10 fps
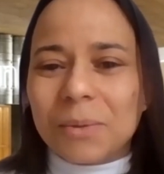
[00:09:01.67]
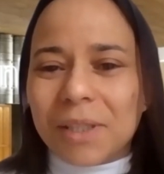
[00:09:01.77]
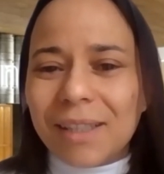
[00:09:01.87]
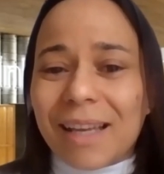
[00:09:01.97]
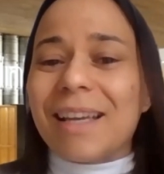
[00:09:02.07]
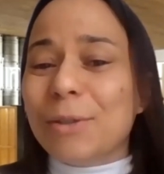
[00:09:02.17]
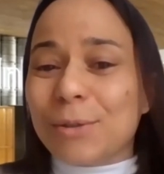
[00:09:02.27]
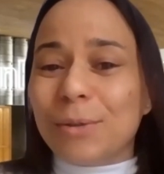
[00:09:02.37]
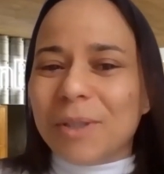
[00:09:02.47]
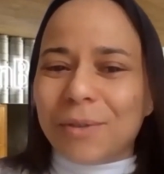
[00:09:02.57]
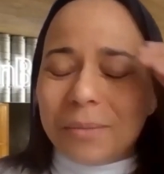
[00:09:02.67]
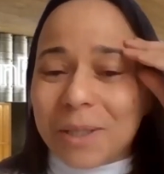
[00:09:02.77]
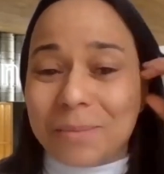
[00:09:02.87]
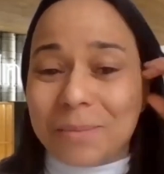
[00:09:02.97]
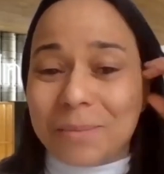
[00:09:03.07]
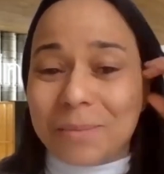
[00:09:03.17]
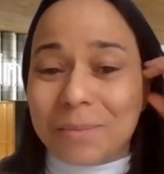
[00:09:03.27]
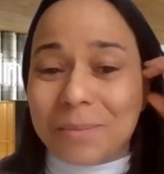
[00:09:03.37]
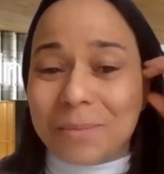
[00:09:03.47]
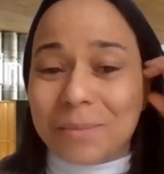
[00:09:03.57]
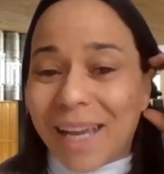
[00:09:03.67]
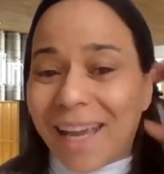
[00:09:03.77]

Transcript: work as I used to do before, because my